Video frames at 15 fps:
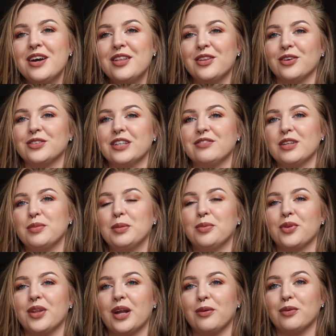There's definitely
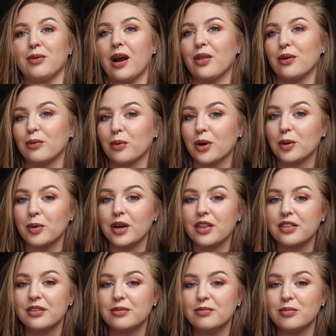people that I would rather work with,
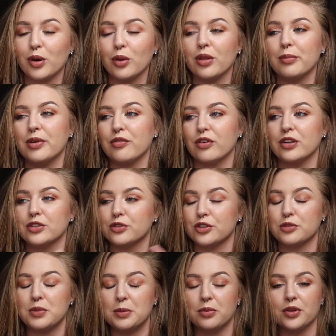whether they be friends or
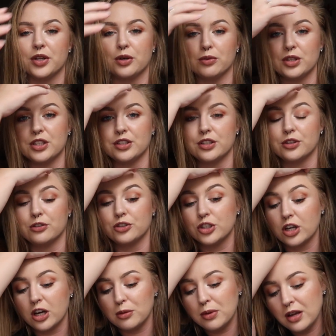just people that are really good at their
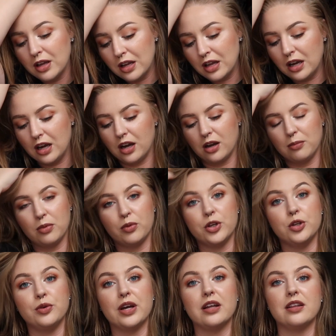job. But when
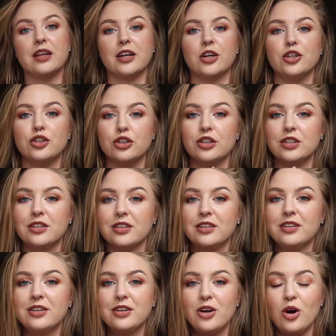you get like a good
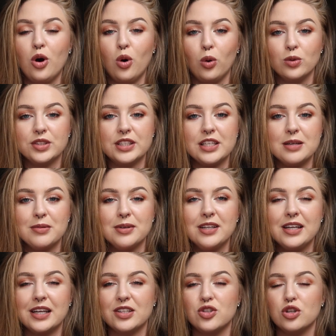whole team,
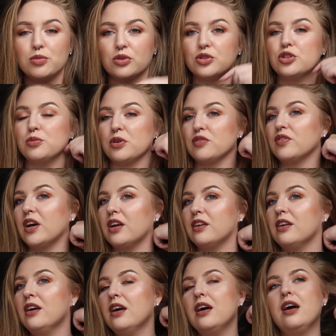it's super, super
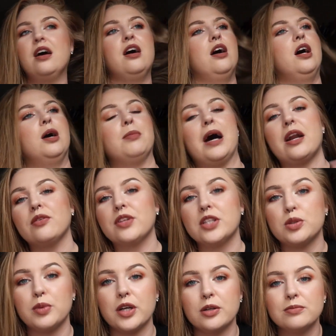fun. I don't
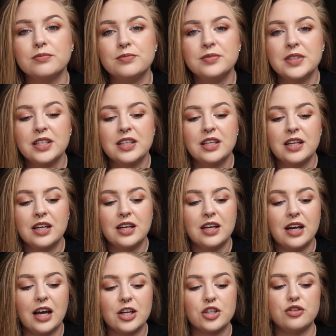think it's weird.
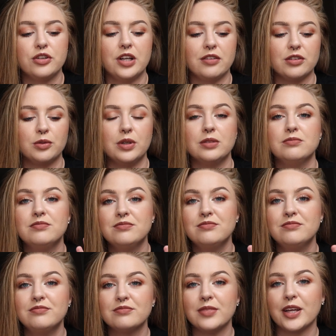I just treat everyone
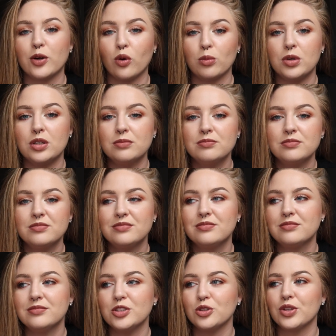like normal.
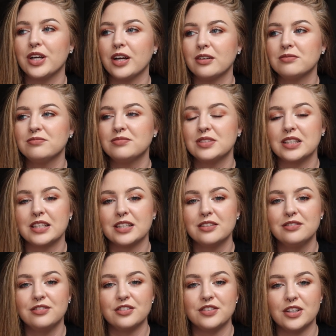You're there to like
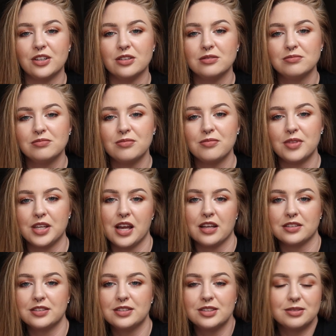fulfill the
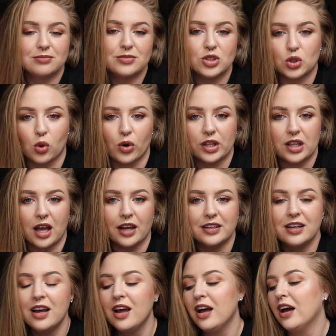guest's storyline.